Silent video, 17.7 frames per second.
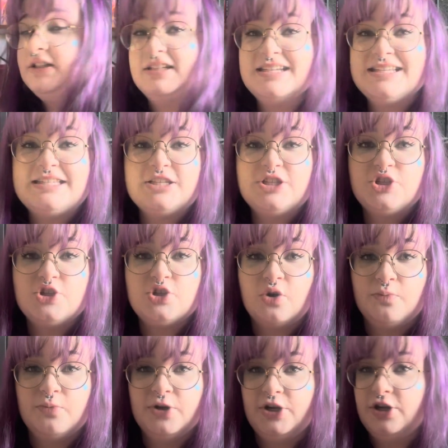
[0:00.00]
This is
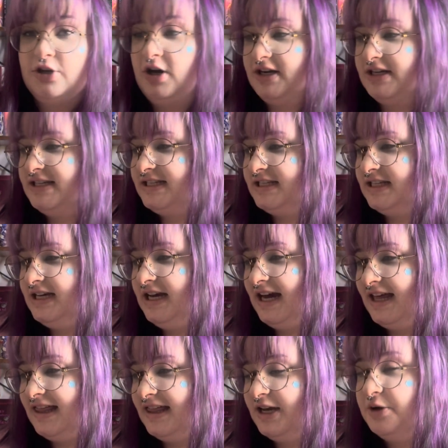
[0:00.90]
so pretty. Honestly,
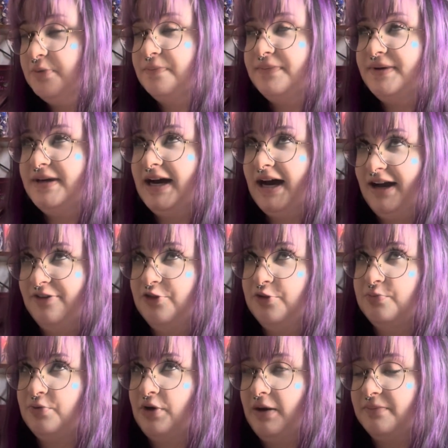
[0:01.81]
I think behind the
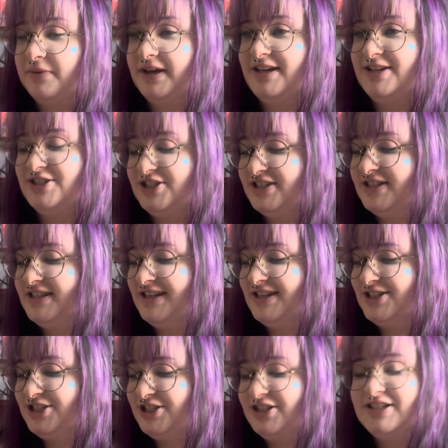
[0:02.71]
propagation
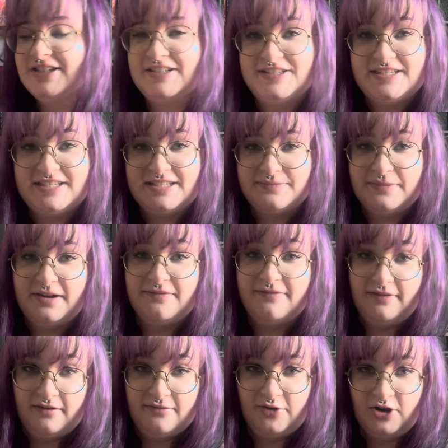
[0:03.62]
station, this is my
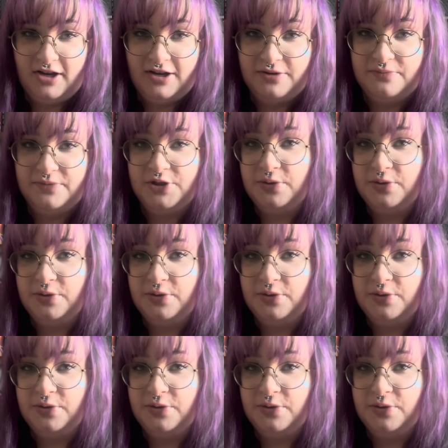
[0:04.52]
favorite item in the